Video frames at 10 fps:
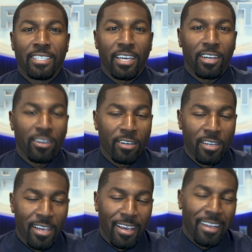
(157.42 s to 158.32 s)
Tucker.
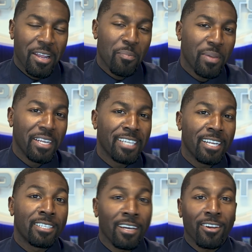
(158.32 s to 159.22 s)
Now, PJ
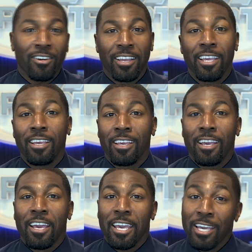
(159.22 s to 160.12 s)
Tucker, he
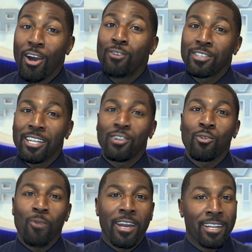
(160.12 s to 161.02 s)
goes under the
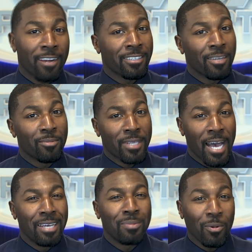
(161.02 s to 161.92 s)
radar
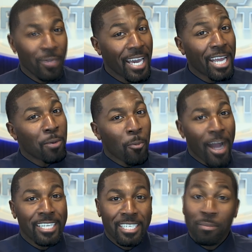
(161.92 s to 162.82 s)
sometimes, but we gotta
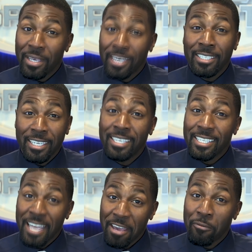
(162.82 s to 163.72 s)
watch him because he
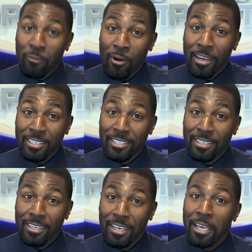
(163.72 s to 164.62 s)
stay fresh.
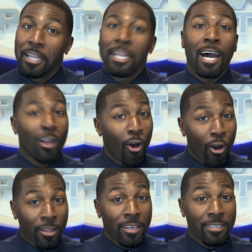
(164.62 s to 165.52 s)
Not
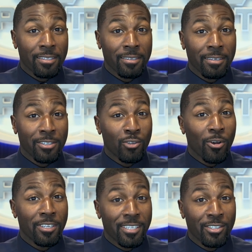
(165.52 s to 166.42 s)
all his
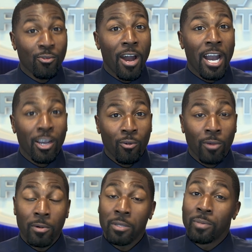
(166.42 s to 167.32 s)
choices do I agree
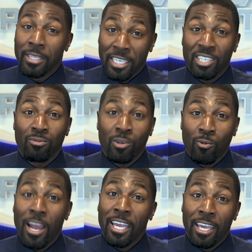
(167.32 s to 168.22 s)
with, but this one
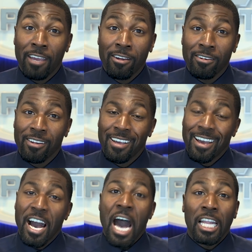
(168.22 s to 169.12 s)
right here,
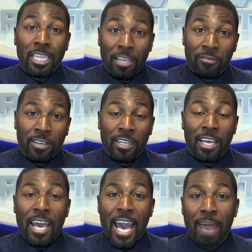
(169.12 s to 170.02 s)
I love it.
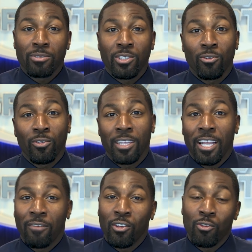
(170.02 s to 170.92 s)
Absolutely
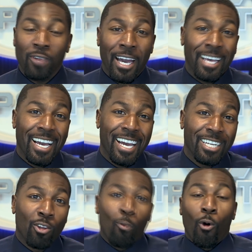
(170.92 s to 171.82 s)
love it. You got kind
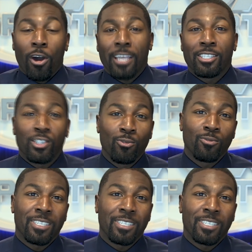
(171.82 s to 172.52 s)
of the walking suit